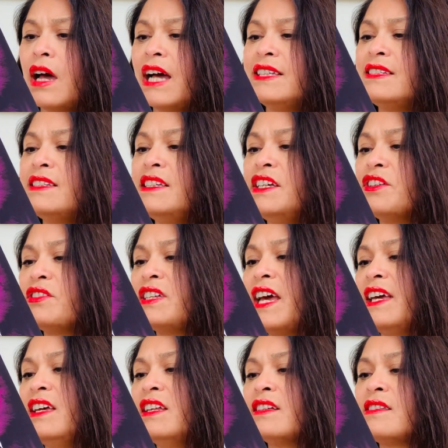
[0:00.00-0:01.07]
I sneered,
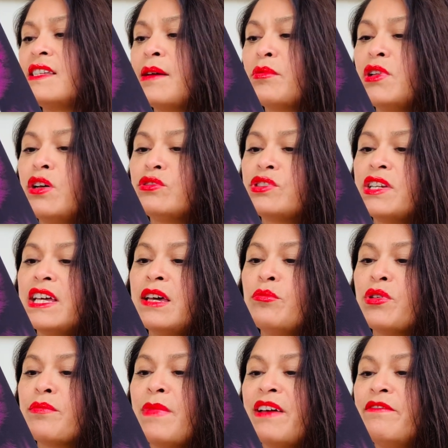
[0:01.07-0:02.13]
taking a step closer to him
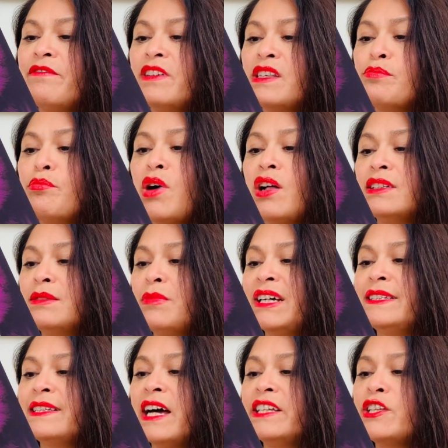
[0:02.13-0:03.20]
with my fist balled at my
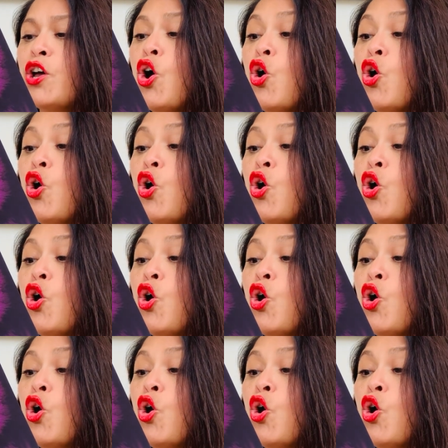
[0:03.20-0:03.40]
sides,